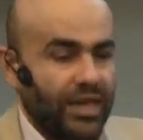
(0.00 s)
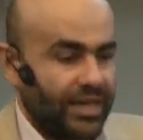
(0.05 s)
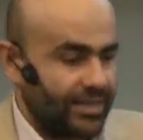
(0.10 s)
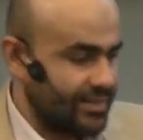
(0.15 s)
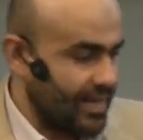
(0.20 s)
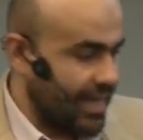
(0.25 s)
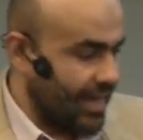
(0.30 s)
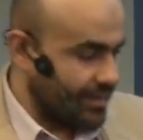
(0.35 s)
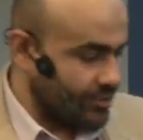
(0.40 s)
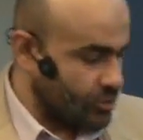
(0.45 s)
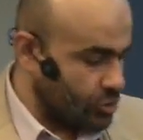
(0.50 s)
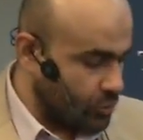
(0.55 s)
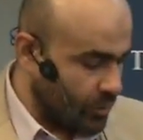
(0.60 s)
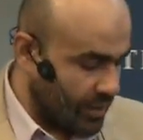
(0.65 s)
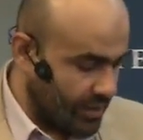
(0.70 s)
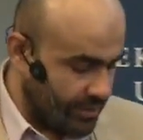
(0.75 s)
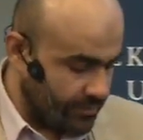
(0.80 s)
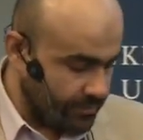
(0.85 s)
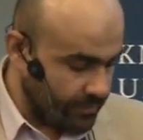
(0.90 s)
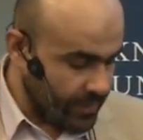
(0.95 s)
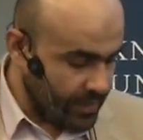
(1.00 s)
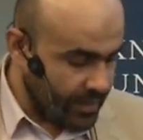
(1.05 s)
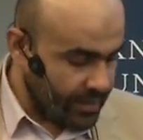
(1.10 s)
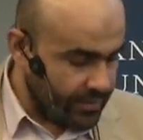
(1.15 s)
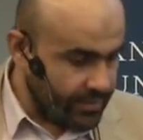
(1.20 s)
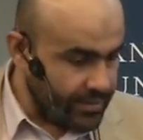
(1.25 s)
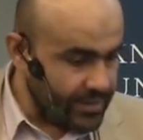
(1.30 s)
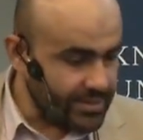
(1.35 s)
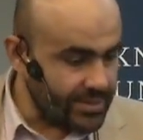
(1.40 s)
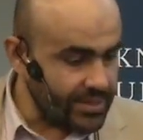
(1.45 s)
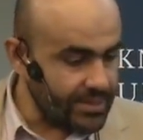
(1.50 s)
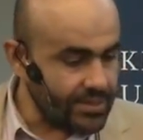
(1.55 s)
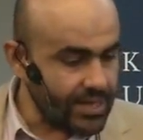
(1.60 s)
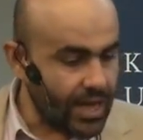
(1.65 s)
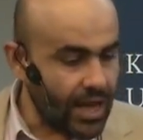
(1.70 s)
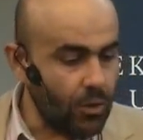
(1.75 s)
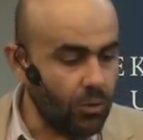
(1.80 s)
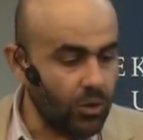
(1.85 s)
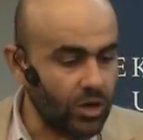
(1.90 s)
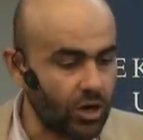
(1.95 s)
that, actually. This is
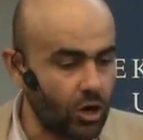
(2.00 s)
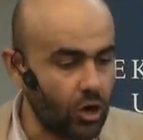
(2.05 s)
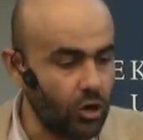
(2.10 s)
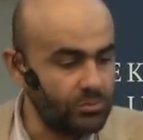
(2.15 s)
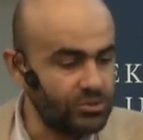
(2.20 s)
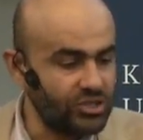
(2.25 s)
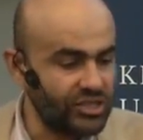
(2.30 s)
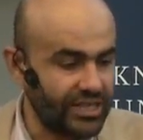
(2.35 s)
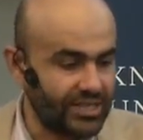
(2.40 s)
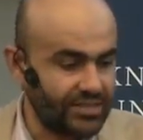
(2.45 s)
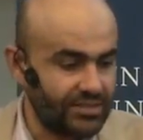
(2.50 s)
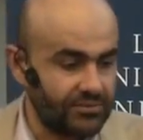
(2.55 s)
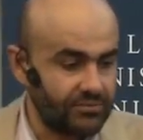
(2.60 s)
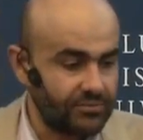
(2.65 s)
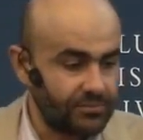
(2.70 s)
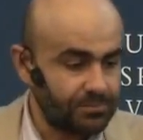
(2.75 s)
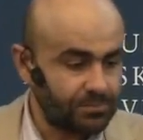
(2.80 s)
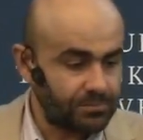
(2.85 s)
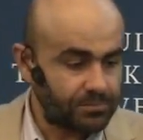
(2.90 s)
our objective.